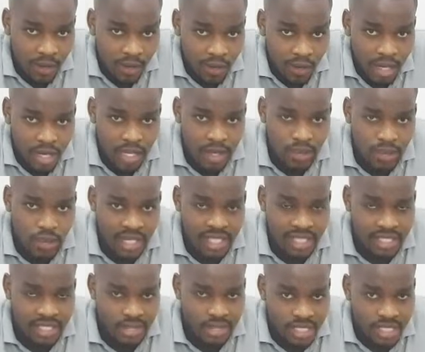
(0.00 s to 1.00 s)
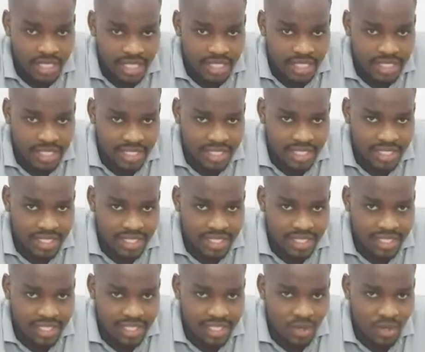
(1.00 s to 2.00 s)
why we get to test,
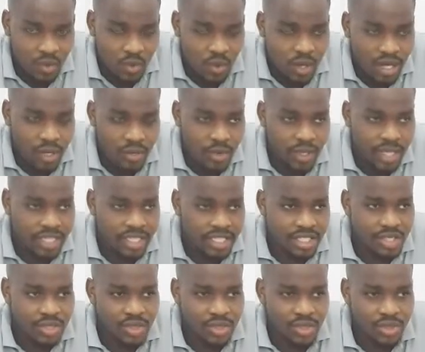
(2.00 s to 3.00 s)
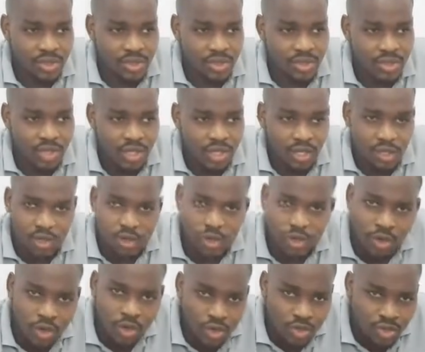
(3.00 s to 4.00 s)
why we get to
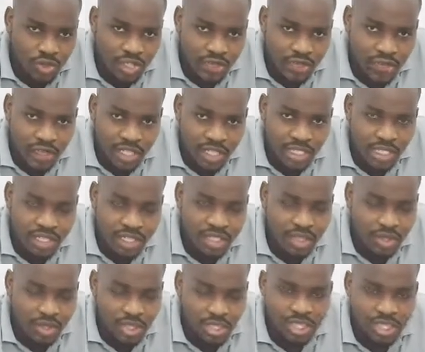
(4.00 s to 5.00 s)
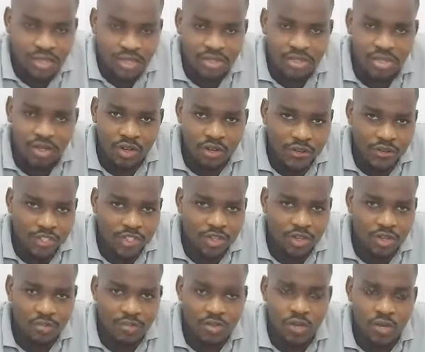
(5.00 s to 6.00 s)
go to different hotels, coffee
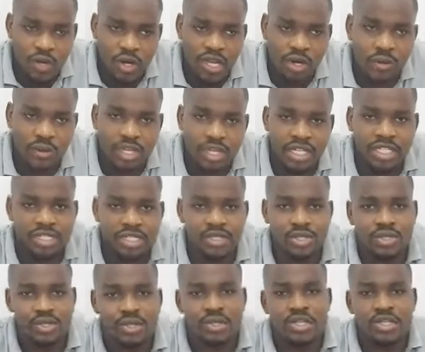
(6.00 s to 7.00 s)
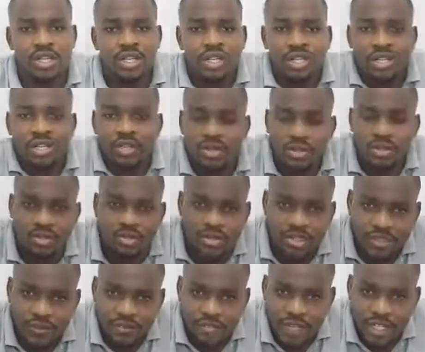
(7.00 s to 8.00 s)
shops, why we get to go to
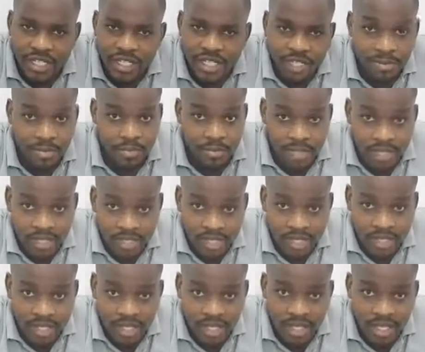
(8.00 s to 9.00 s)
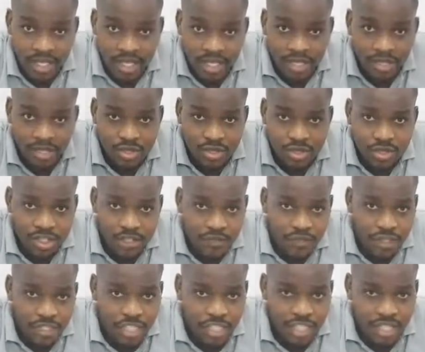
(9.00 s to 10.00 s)
different bars to
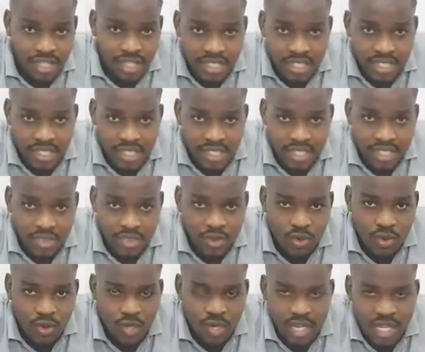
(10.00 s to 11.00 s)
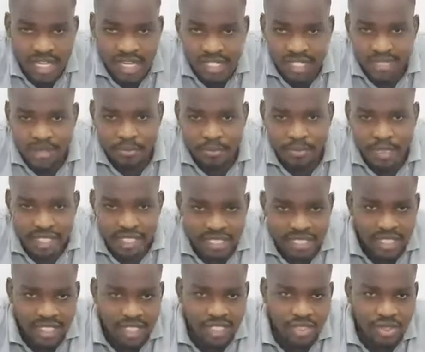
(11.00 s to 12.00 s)
differentiate the test, who has the
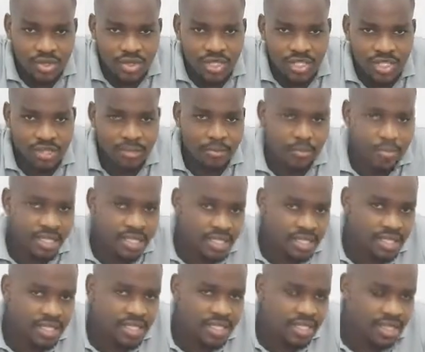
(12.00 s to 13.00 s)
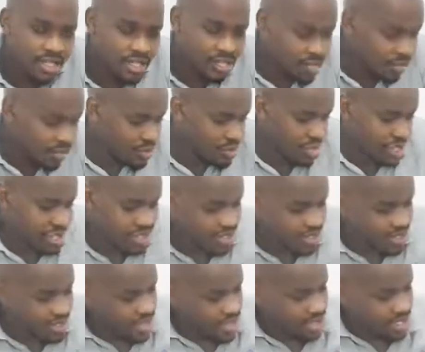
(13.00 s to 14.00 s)
best dish, who has the best
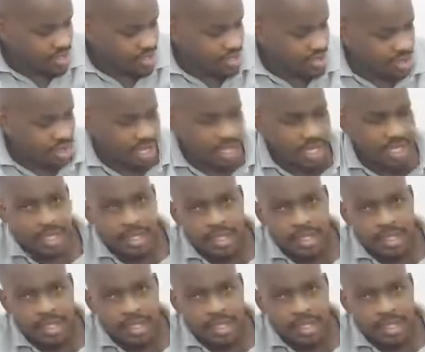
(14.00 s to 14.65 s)
drinks. So